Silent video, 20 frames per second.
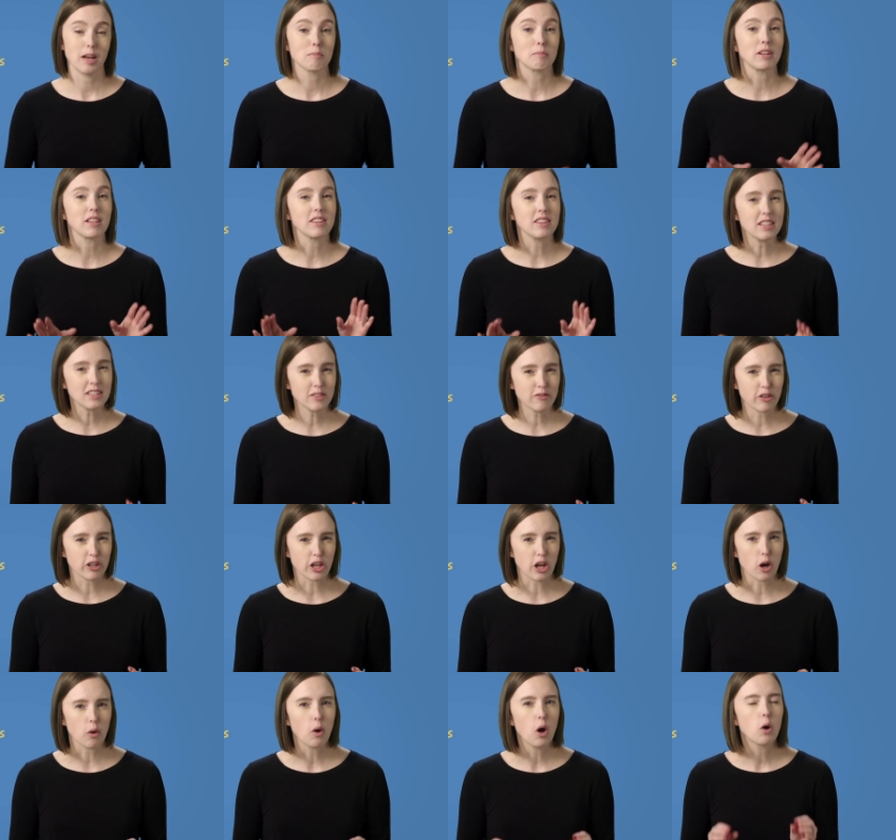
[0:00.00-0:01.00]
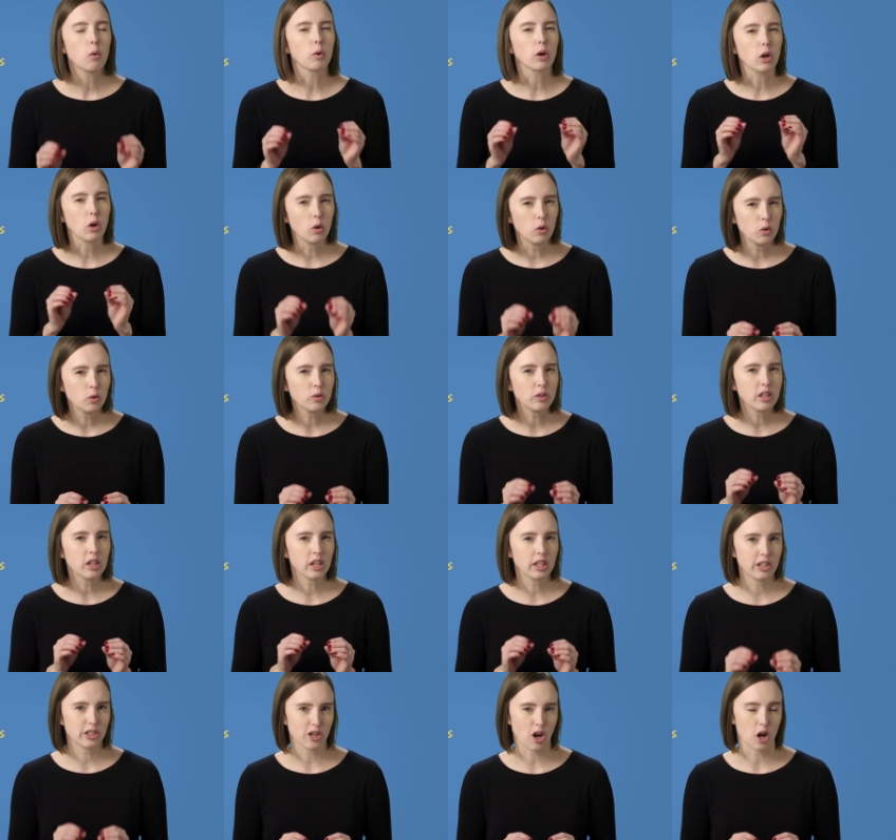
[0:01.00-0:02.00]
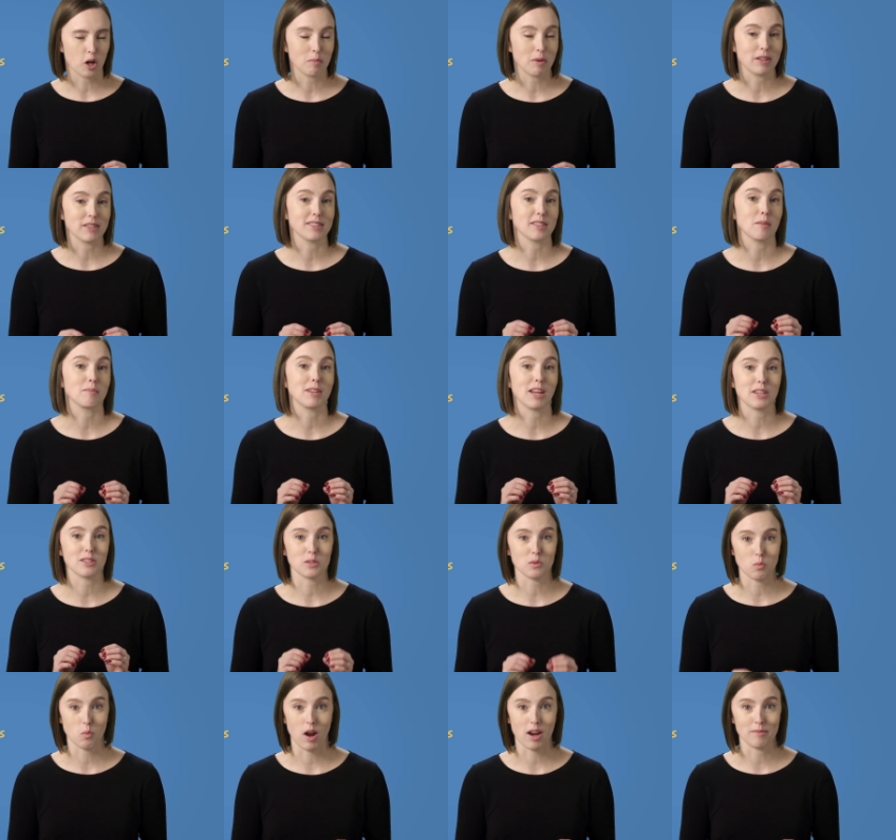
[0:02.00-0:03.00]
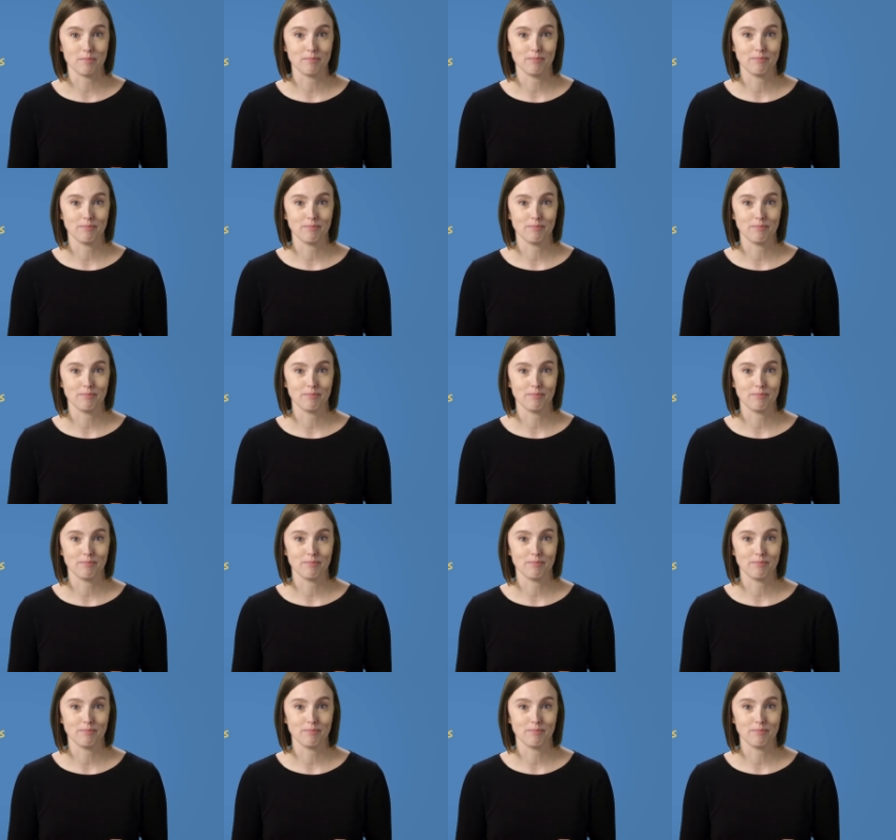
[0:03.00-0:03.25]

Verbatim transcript: but in this video, we're only going to talk about Subtest one.